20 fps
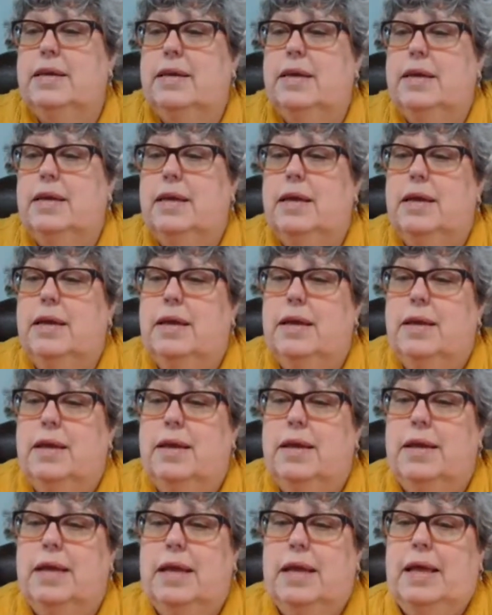
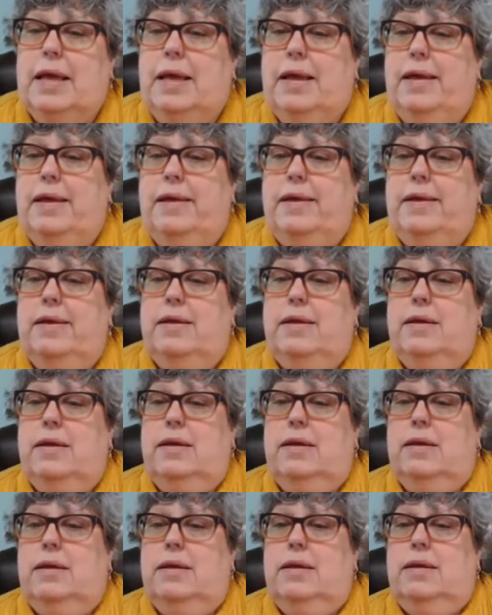
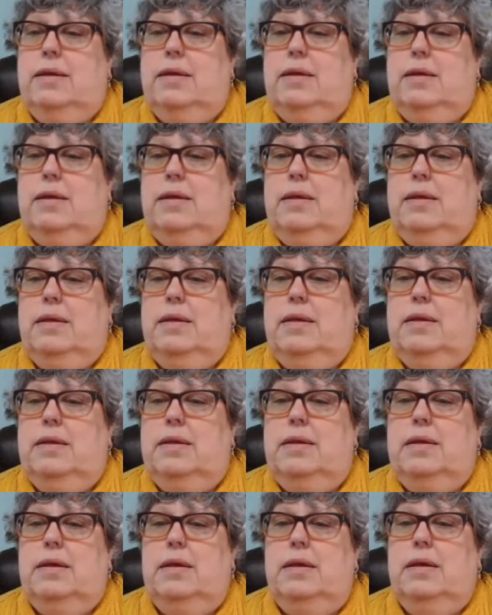
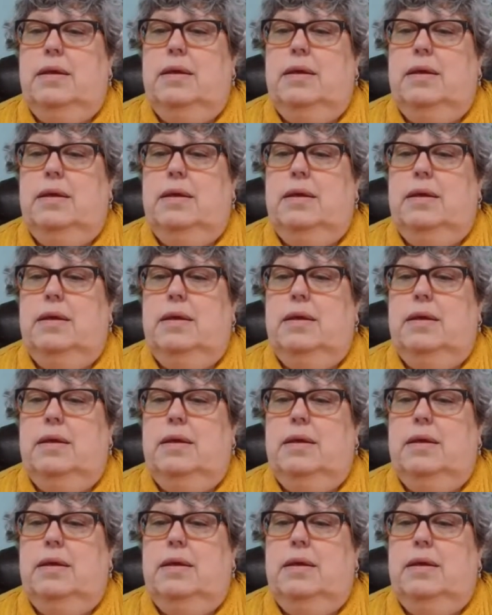(silence)